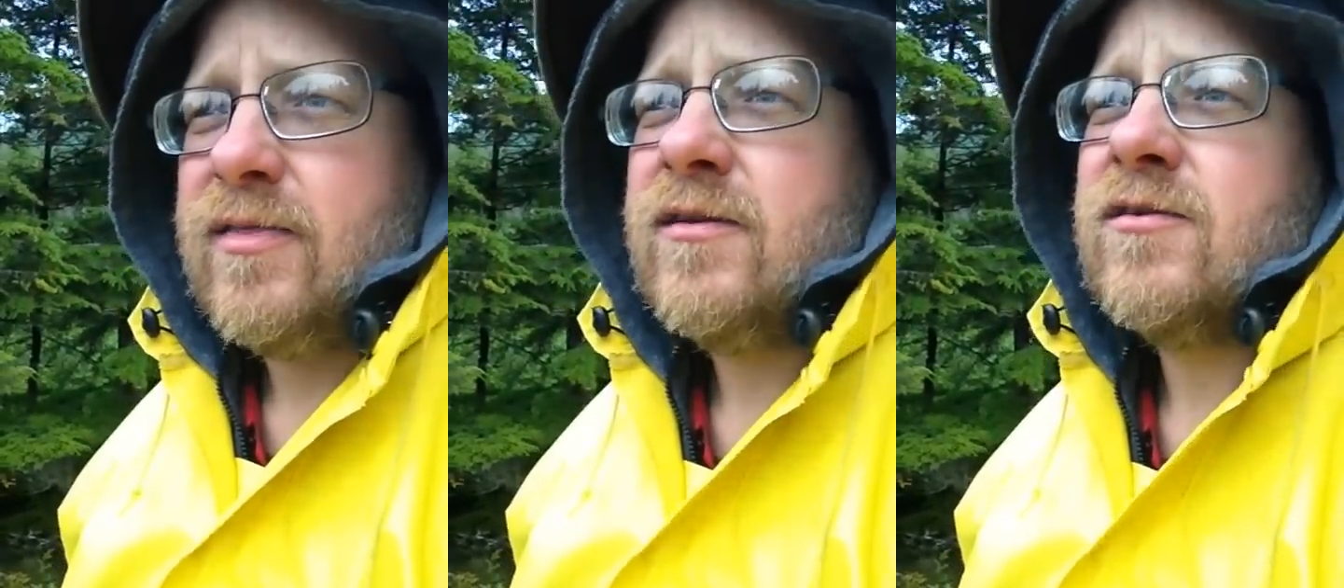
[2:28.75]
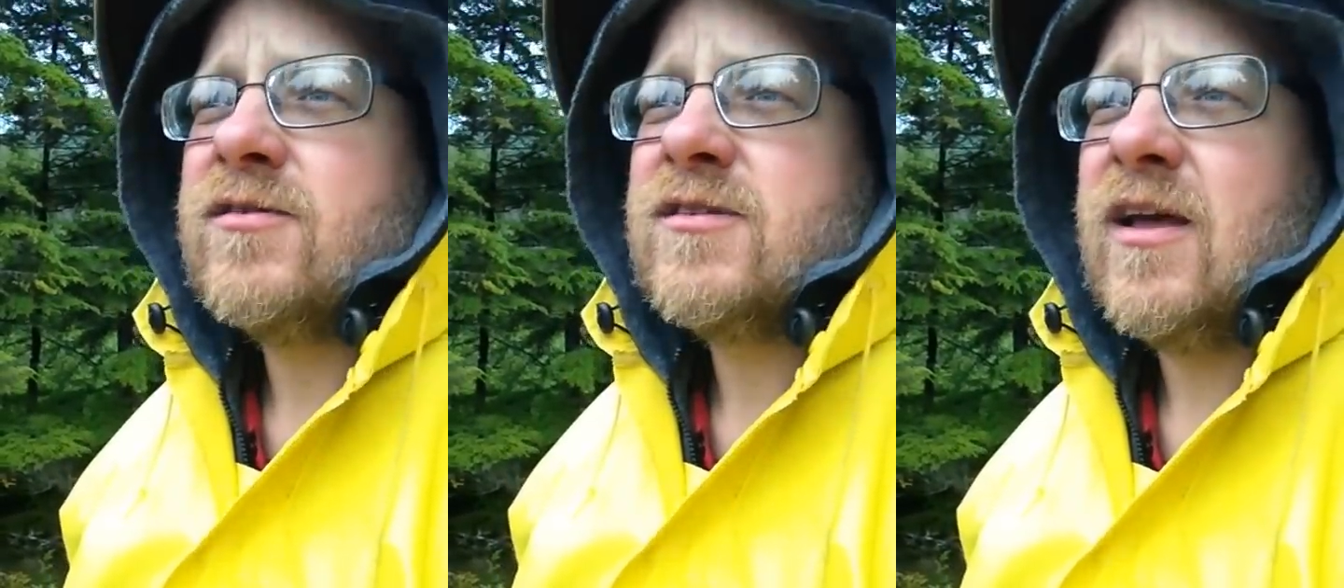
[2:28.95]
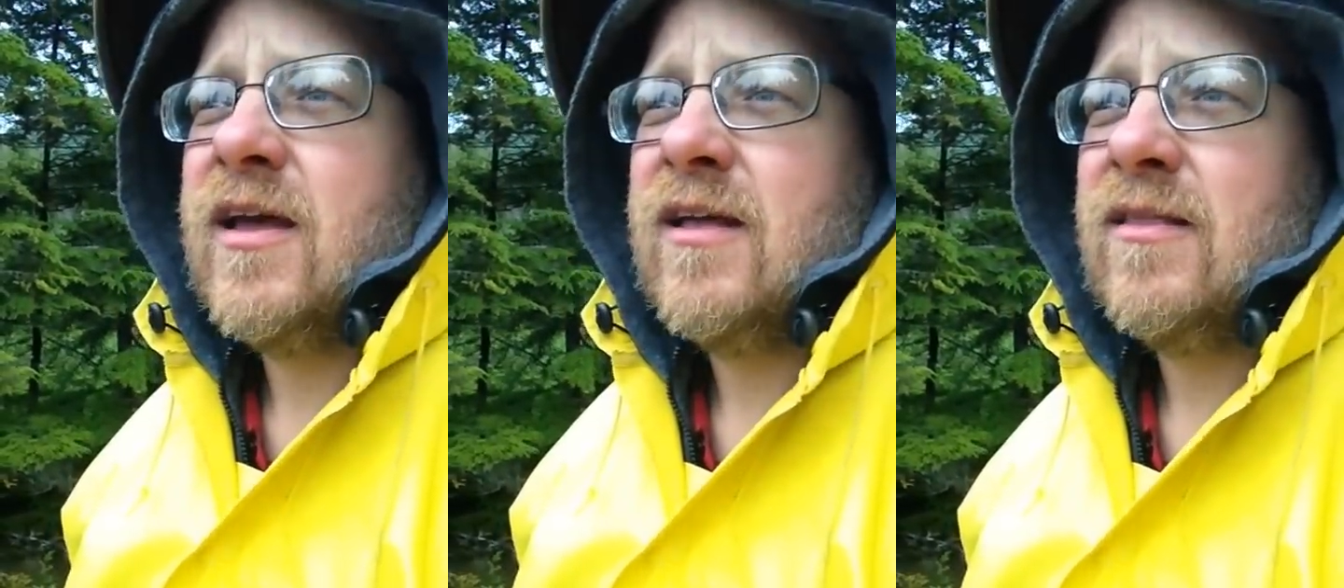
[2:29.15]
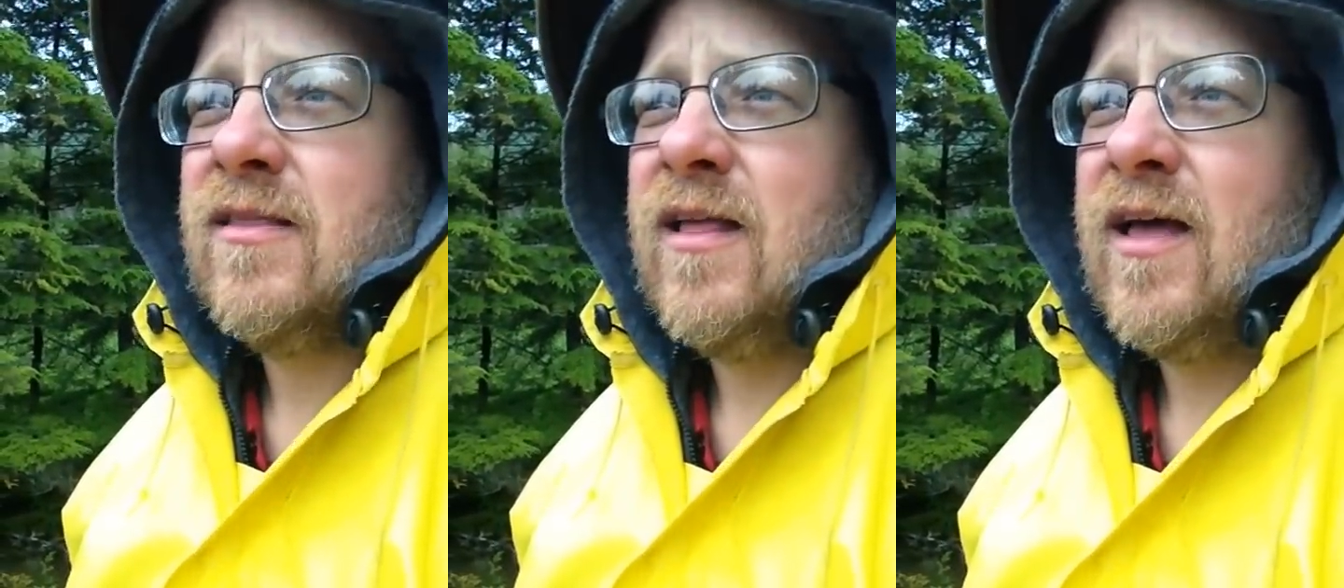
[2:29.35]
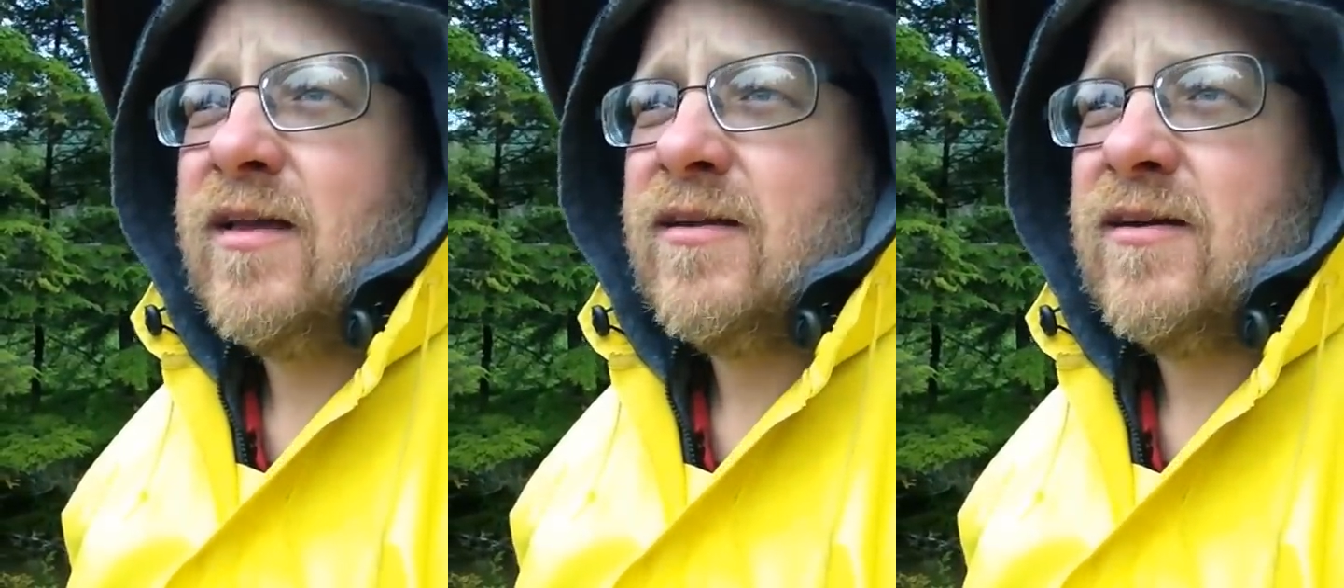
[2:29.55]
There's a
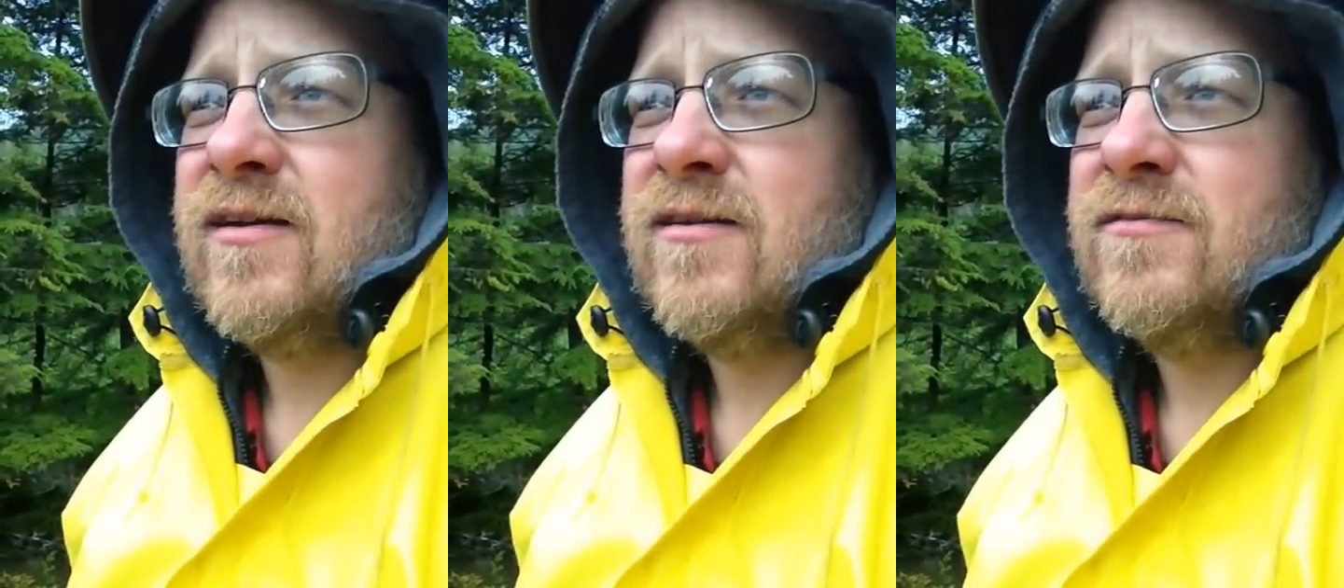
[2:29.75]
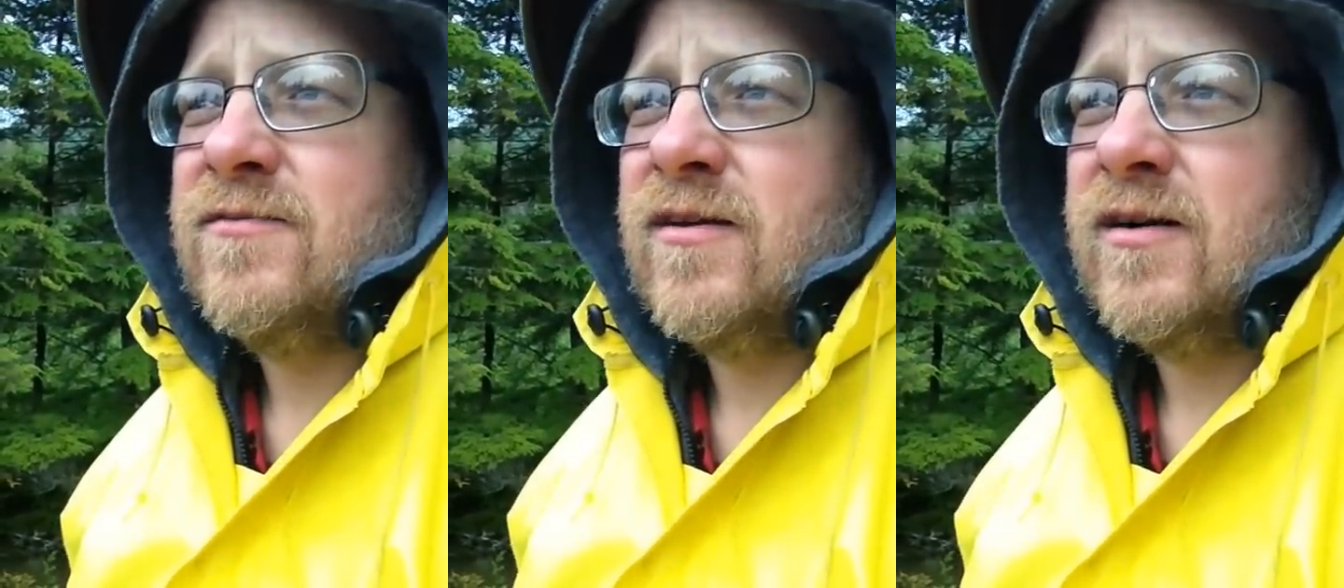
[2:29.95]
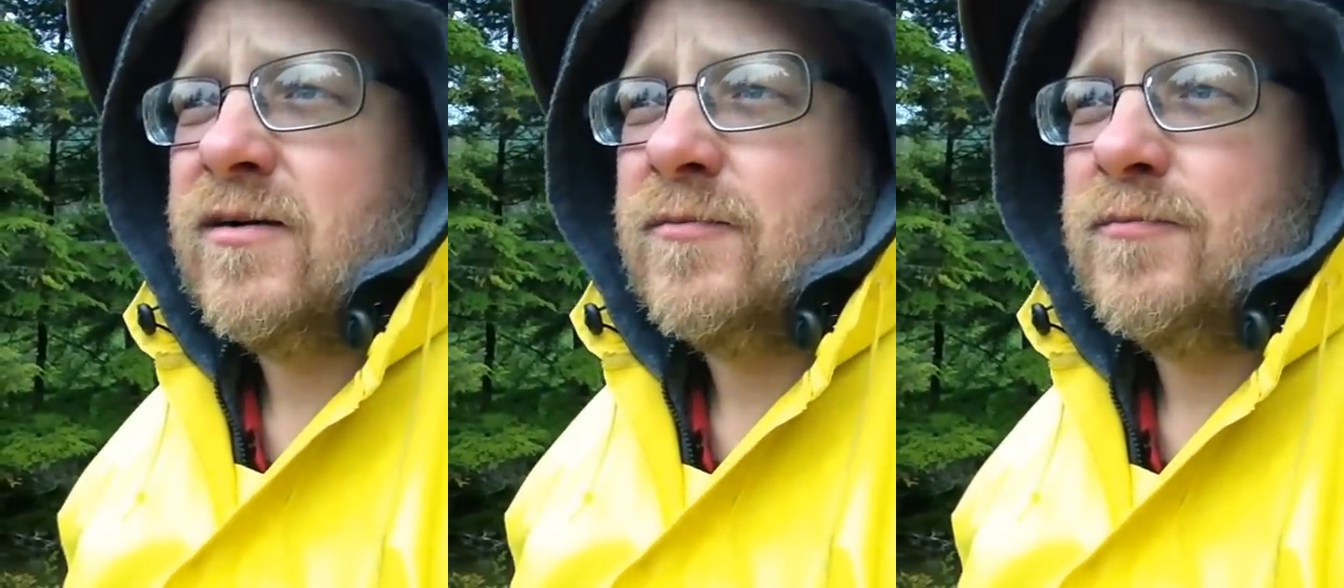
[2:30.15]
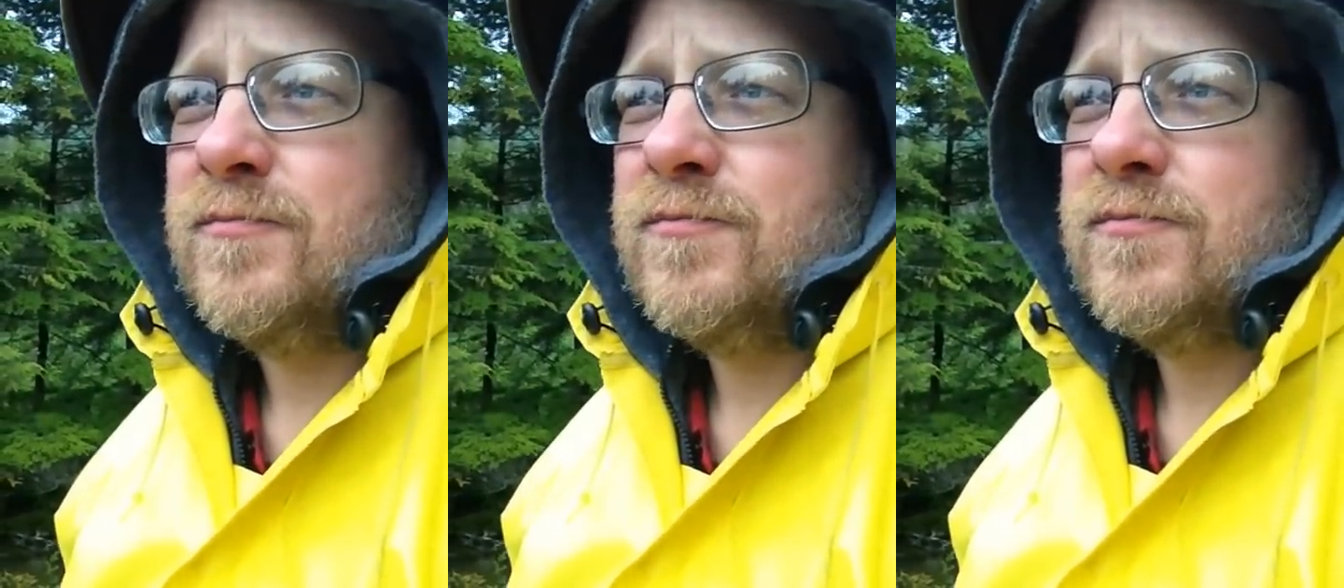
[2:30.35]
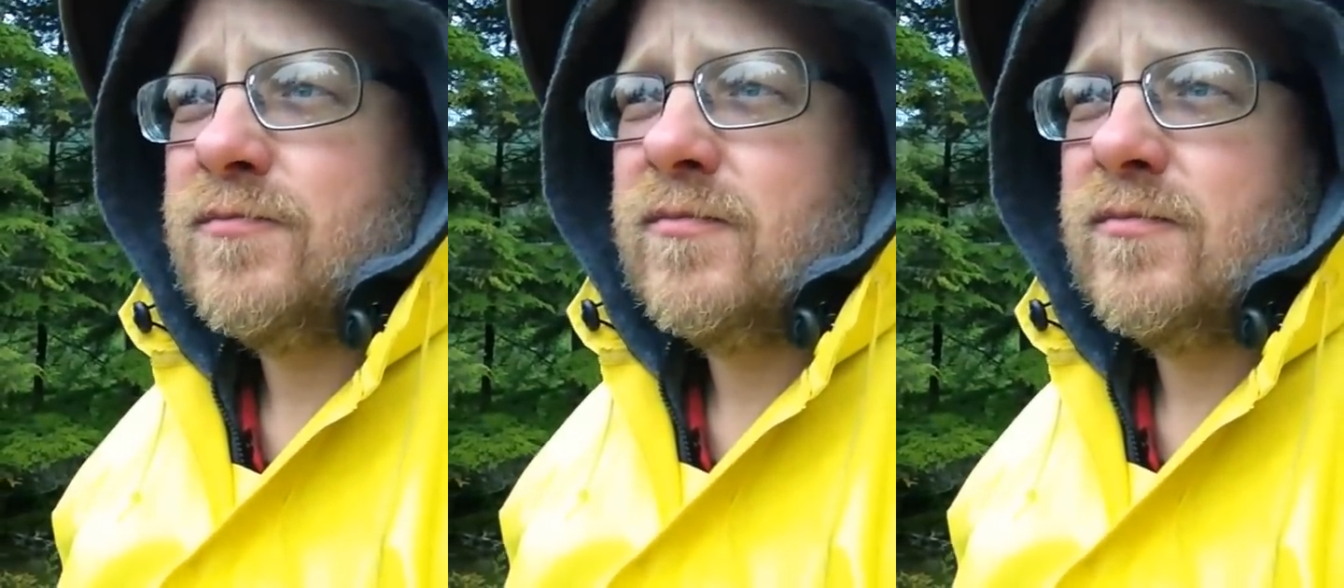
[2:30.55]
lot of